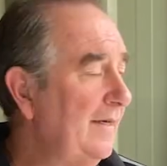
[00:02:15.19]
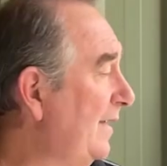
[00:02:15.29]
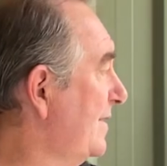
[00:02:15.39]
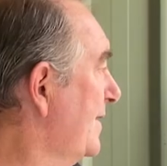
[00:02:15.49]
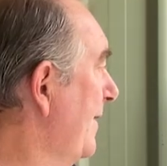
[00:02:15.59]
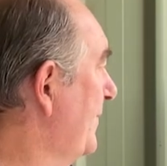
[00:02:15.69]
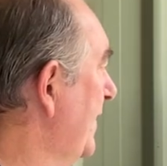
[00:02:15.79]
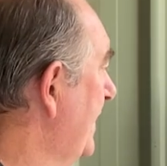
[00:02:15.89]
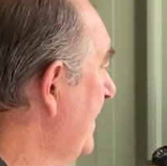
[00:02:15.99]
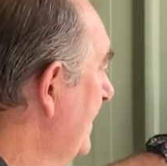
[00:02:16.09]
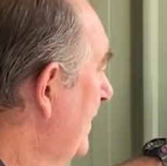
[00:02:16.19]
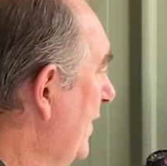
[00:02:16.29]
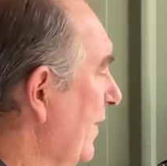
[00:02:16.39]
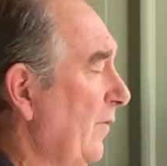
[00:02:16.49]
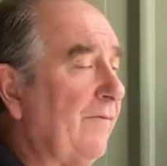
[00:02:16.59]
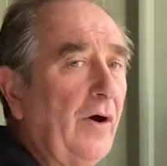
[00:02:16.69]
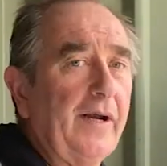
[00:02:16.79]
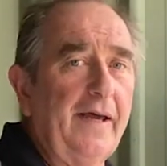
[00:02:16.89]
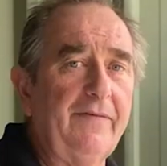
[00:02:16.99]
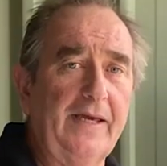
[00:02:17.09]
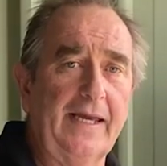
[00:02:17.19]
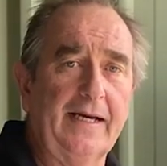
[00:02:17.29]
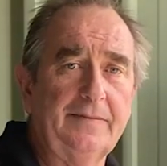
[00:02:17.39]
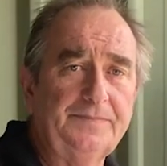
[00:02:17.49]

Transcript: is something like we've got over here.